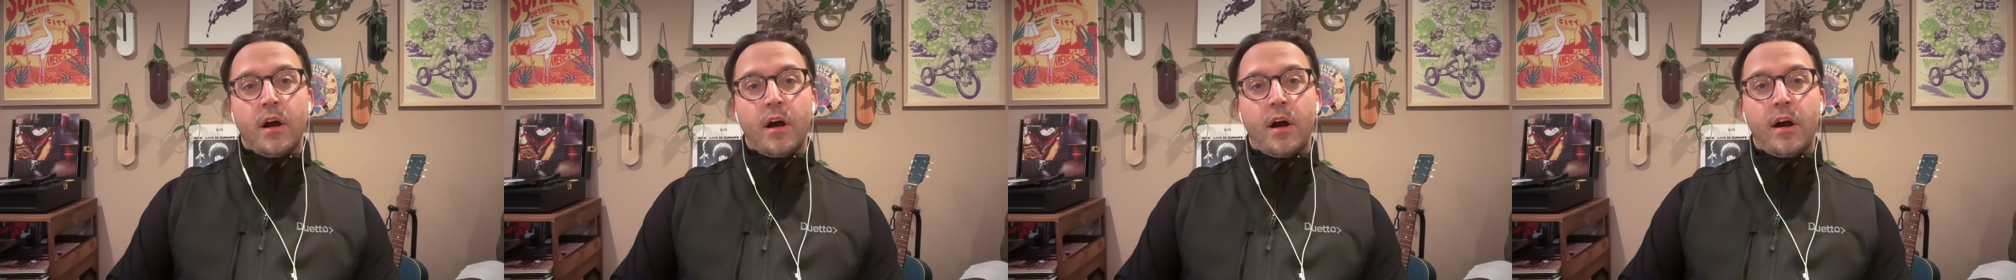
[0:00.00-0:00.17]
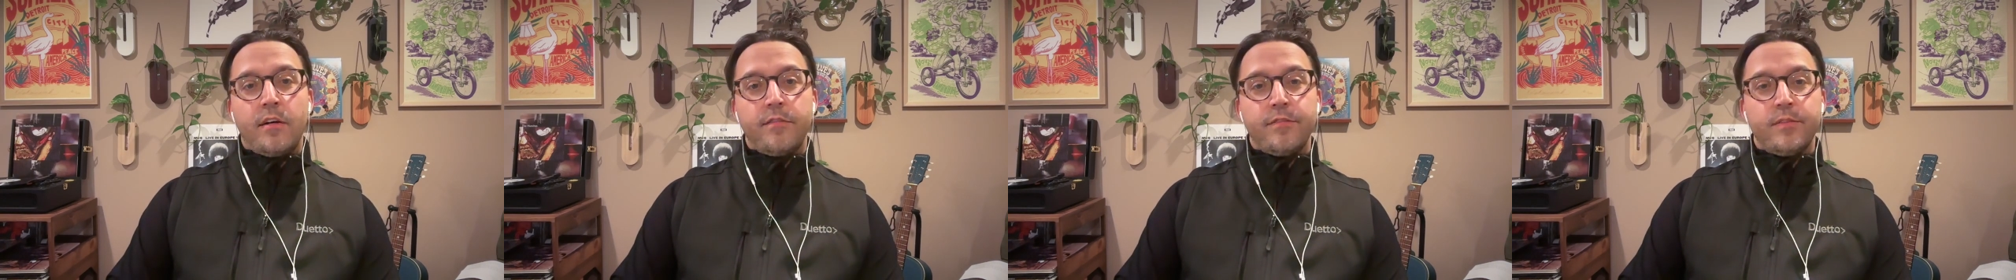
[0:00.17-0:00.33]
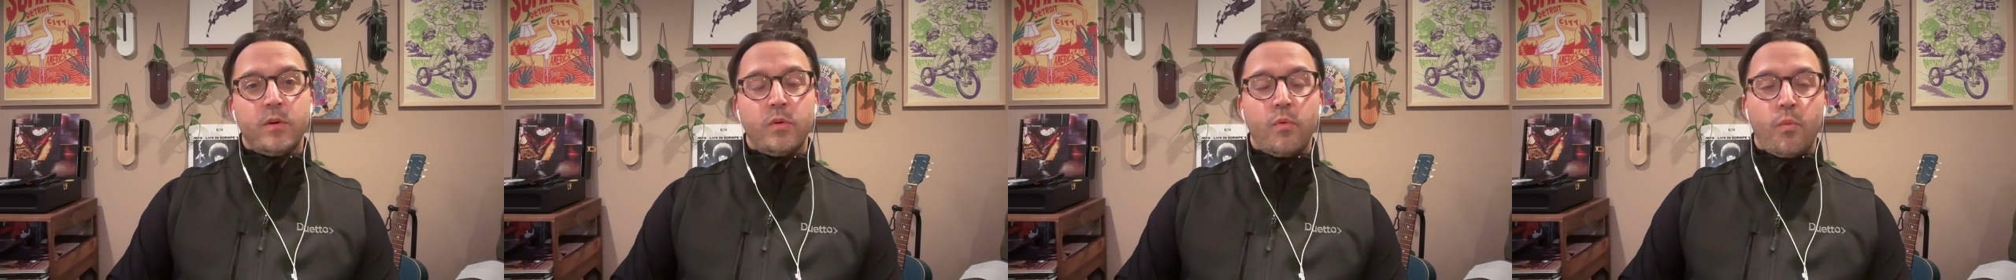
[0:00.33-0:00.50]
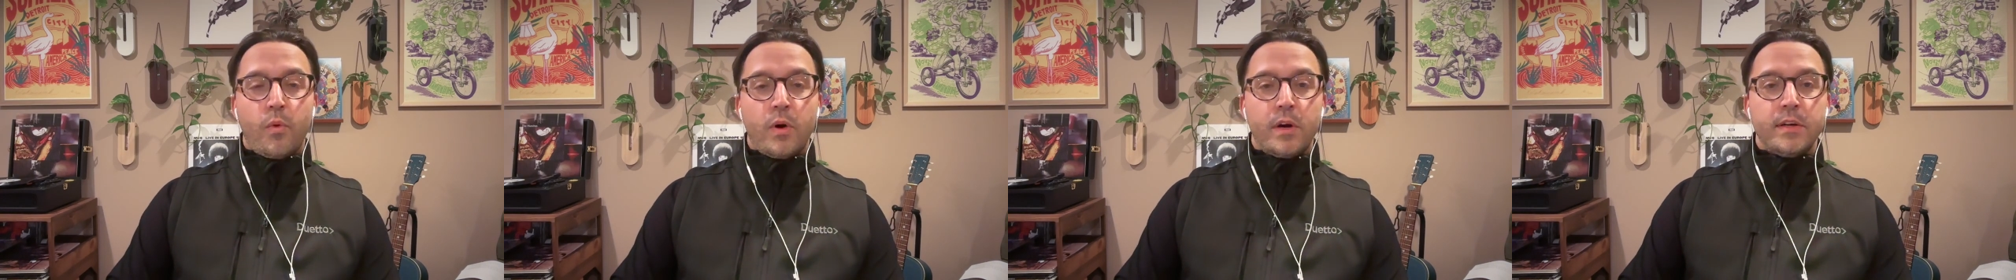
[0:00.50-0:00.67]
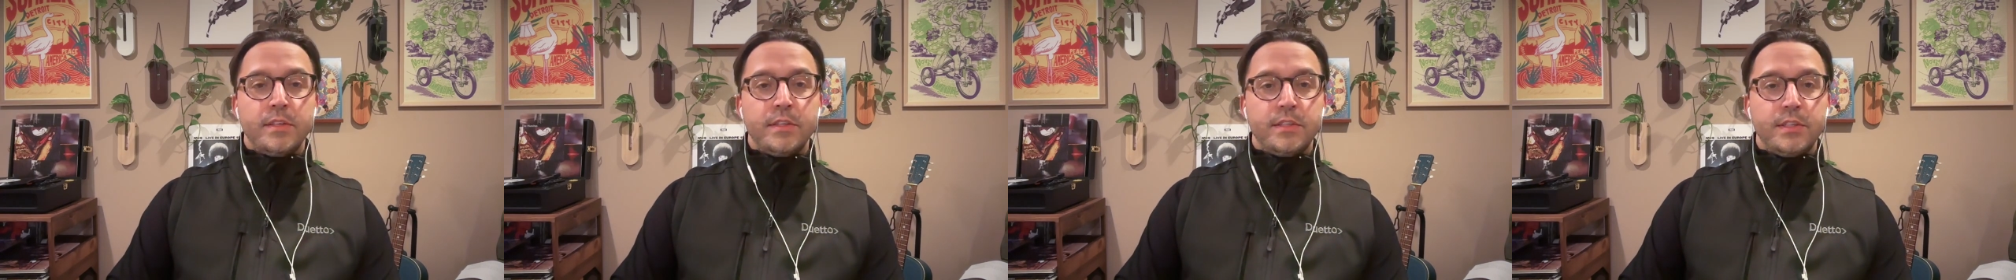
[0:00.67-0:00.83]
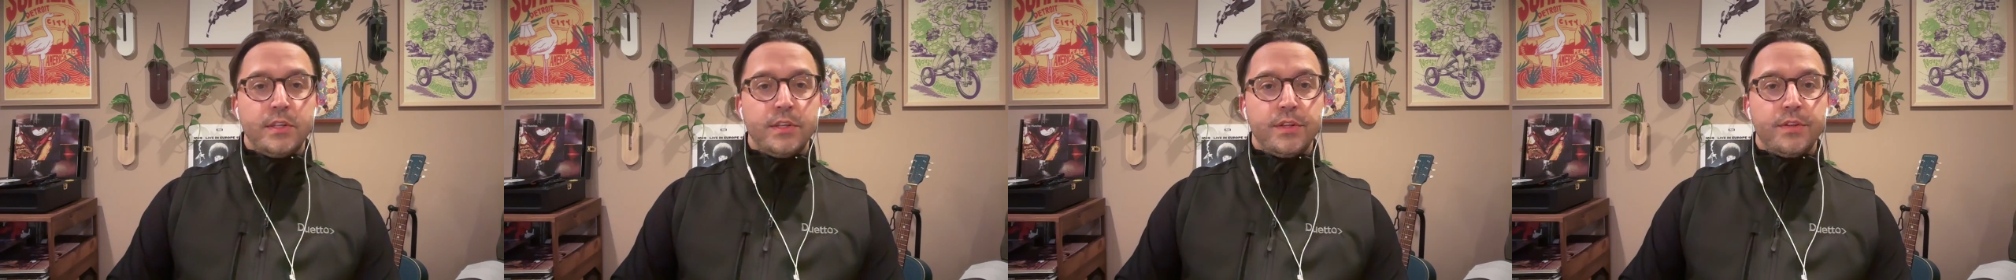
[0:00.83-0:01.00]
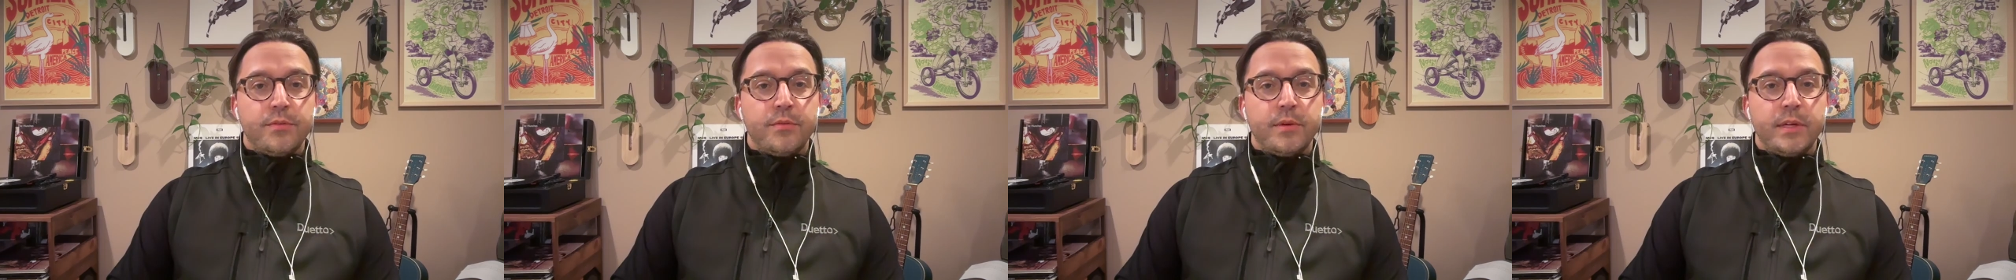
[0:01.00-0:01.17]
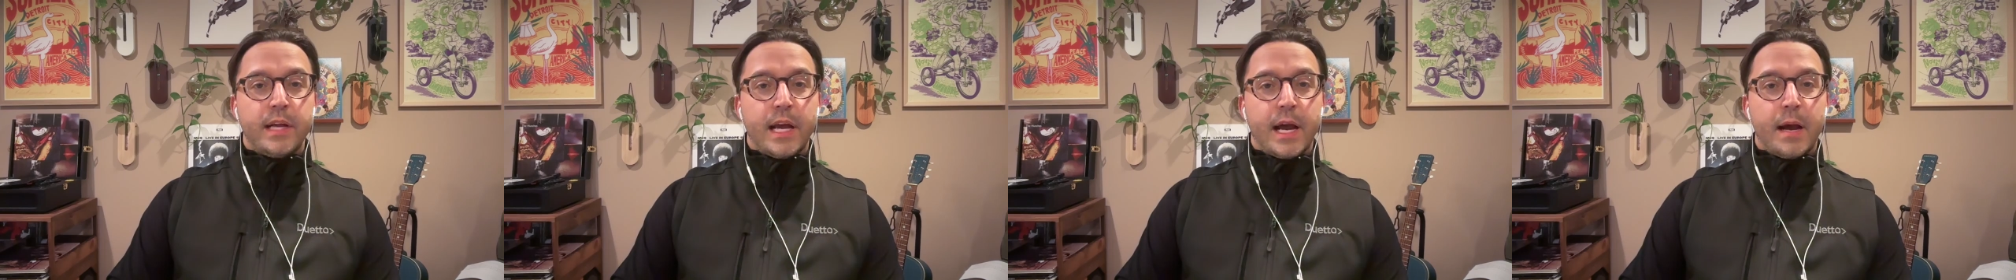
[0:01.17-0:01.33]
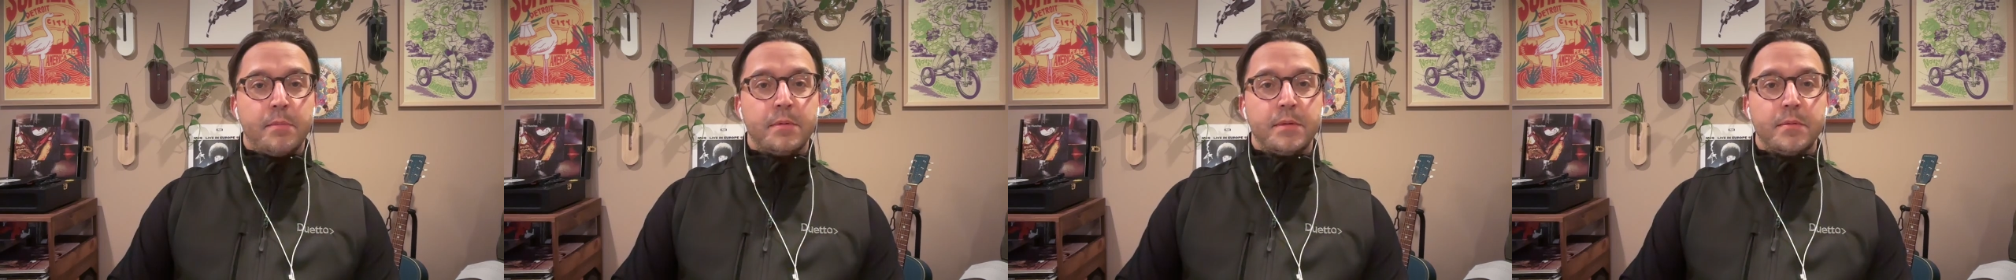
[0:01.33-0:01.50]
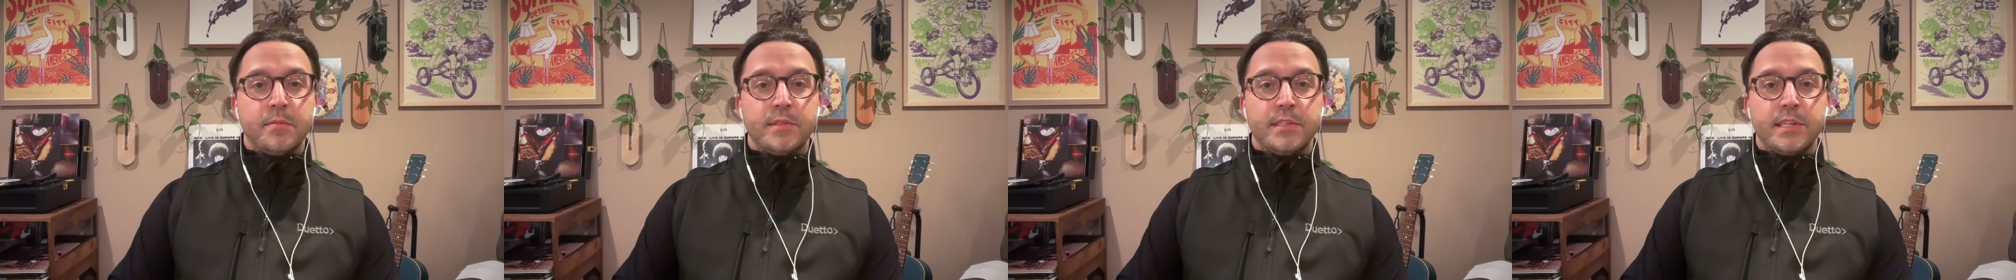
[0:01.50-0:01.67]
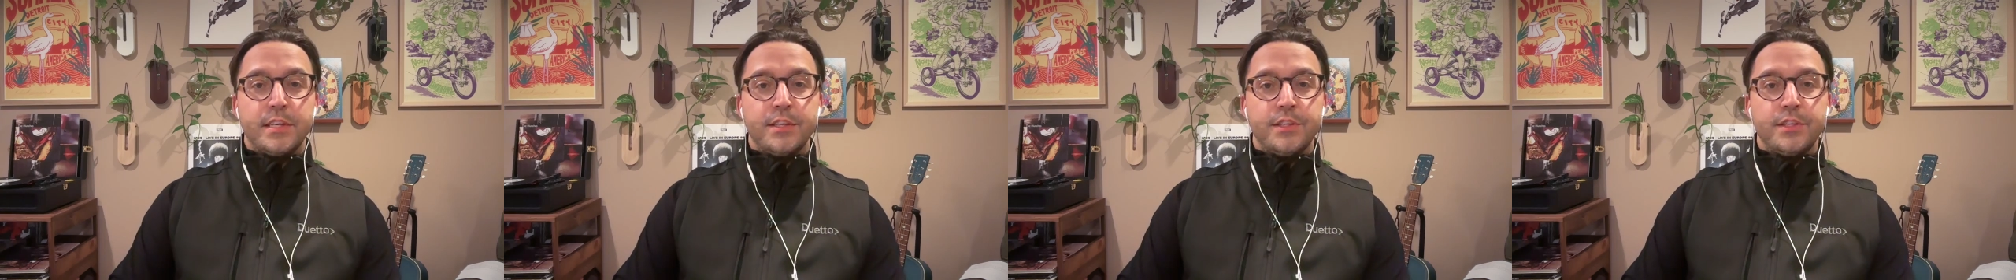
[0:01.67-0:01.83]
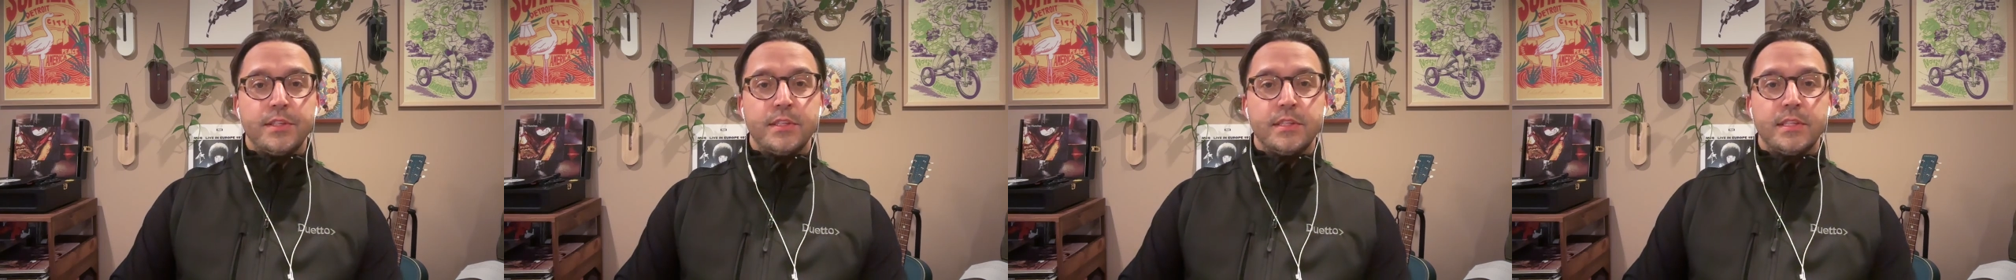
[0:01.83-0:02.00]
offer 1 to 3
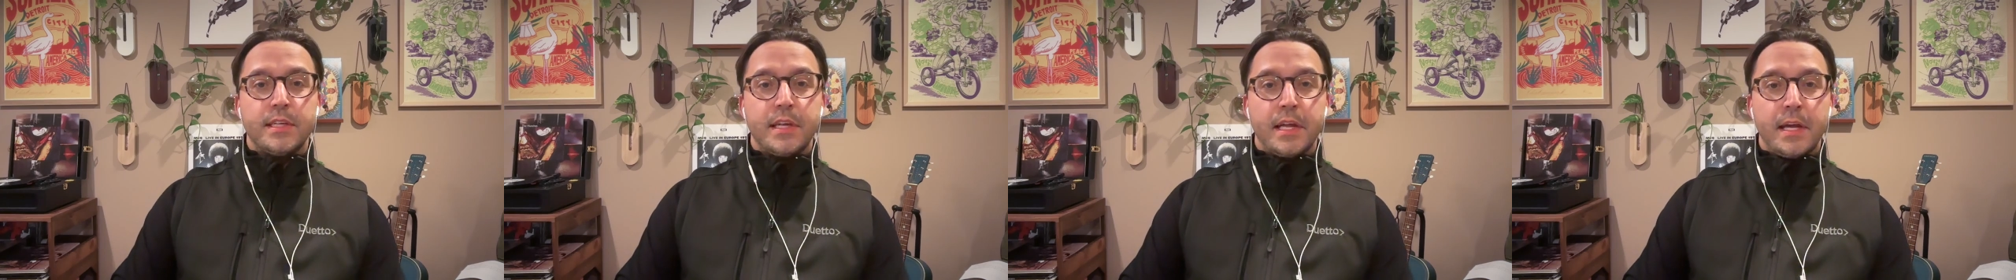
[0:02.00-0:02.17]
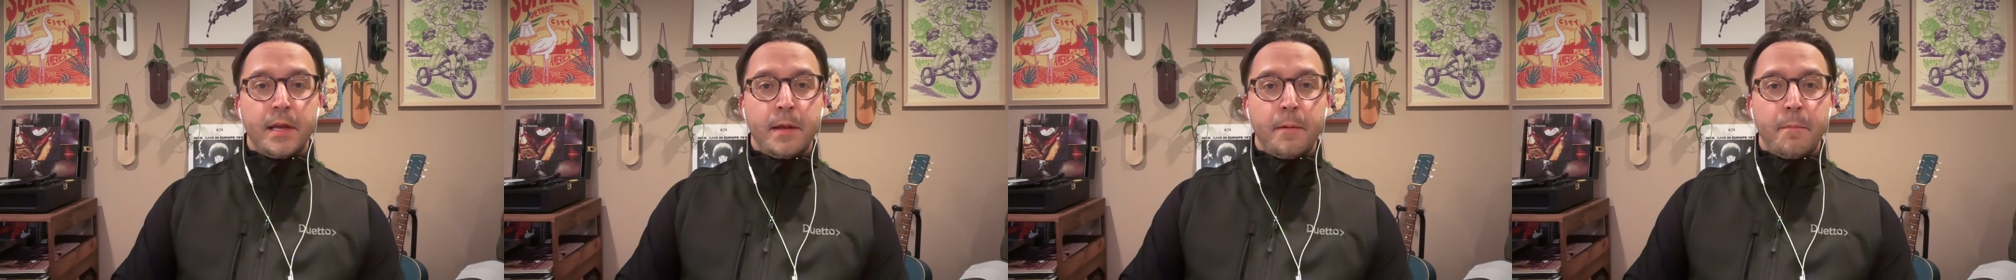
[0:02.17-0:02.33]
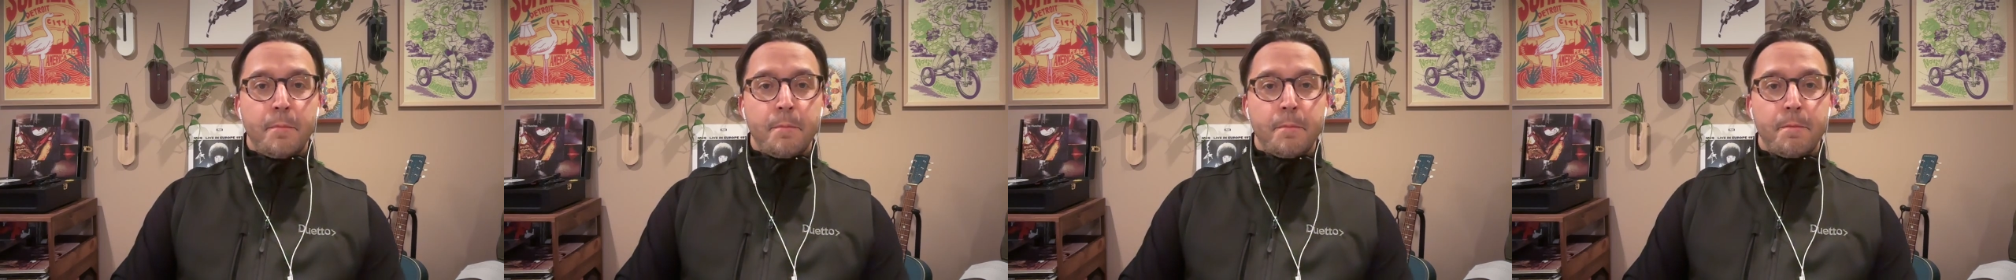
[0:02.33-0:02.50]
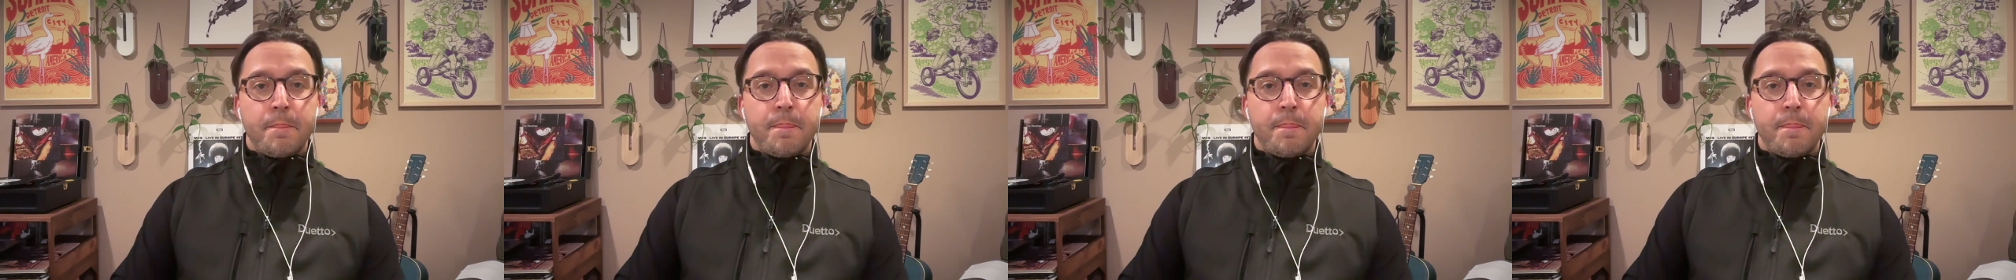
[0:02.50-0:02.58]
optimizations a day,